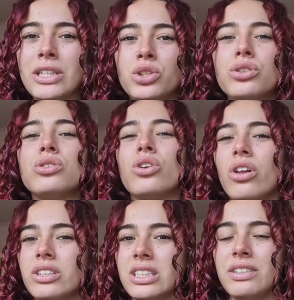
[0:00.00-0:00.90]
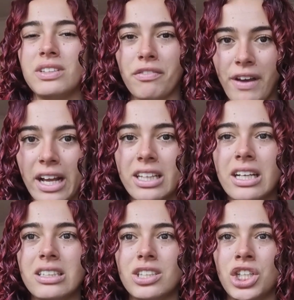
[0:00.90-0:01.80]
too close given the fact
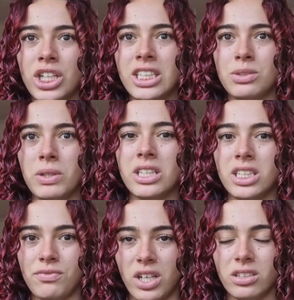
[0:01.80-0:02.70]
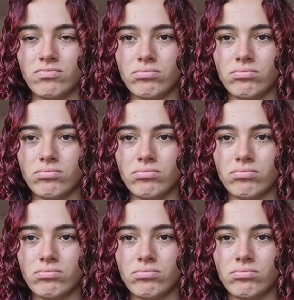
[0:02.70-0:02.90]
that she's with his friend.